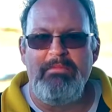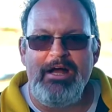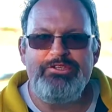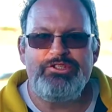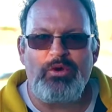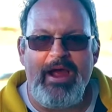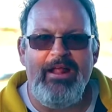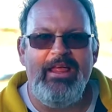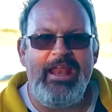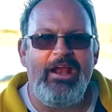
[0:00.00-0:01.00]
much
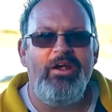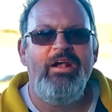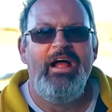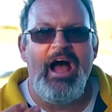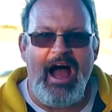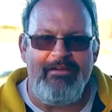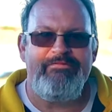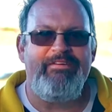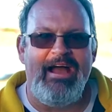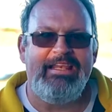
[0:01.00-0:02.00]
trial and error, I've
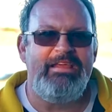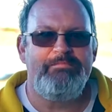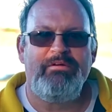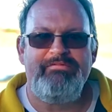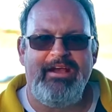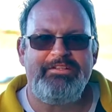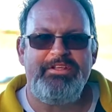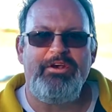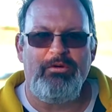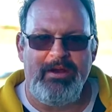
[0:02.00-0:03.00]
finally
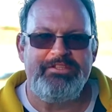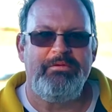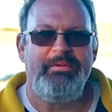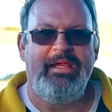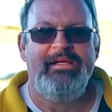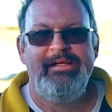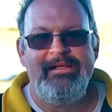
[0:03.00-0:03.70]
perfected her recipe.